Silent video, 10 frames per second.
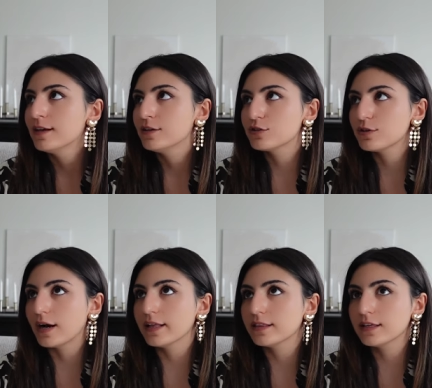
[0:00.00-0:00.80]
So
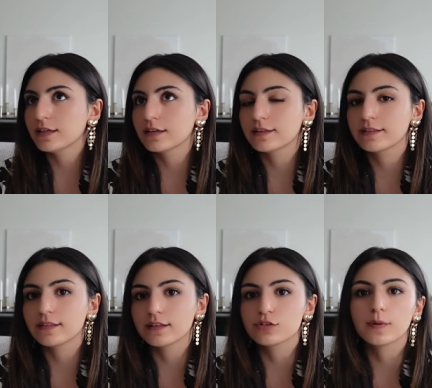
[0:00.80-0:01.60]
I think
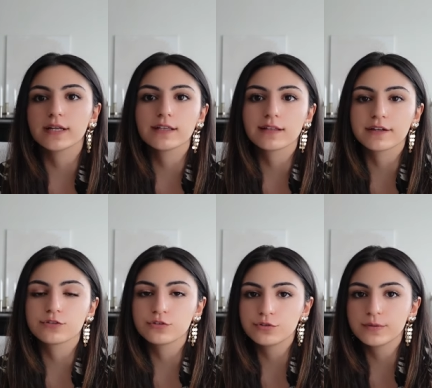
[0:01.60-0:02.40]
that's why they like
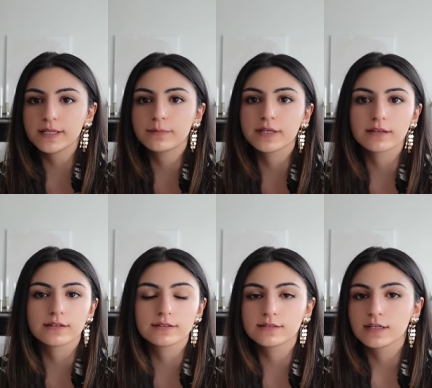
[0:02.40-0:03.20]
to do it,
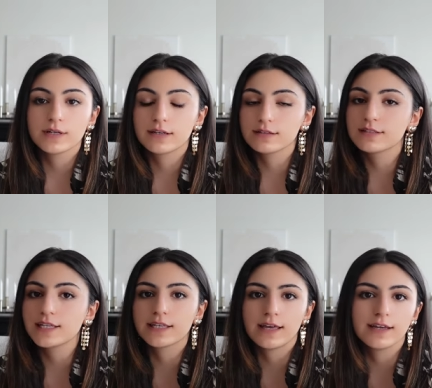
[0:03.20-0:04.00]
because they
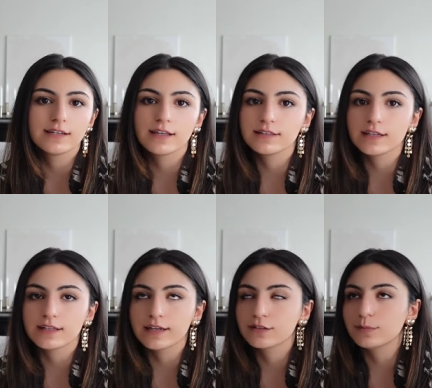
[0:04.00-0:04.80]
can, and they
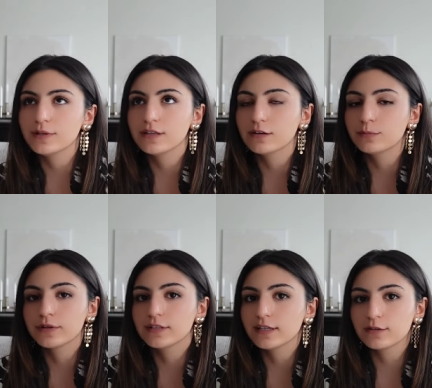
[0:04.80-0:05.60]
like to be
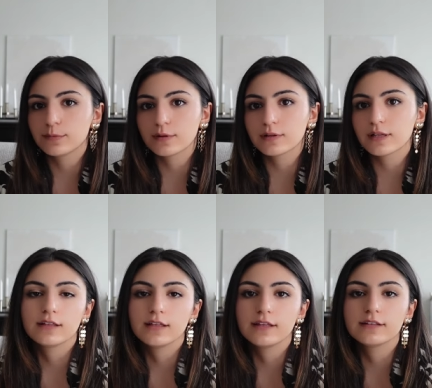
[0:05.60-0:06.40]
unpredictable
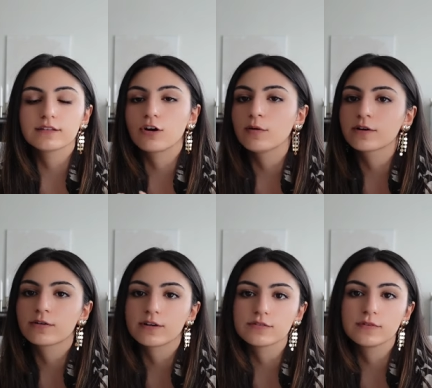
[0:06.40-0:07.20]
and come
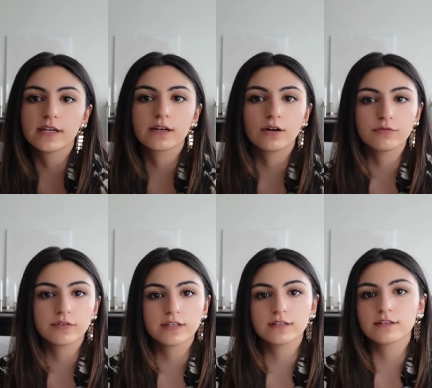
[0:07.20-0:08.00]
across very
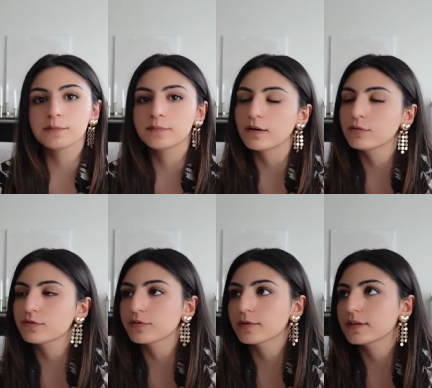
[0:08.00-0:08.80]
confident and
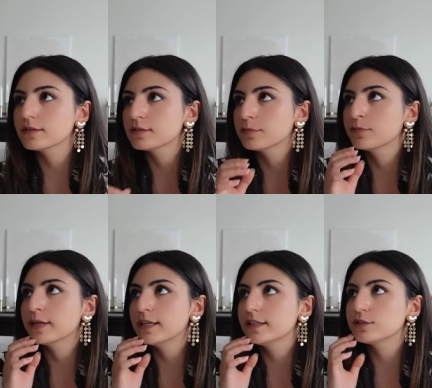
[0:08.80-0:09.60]
powerful in some way.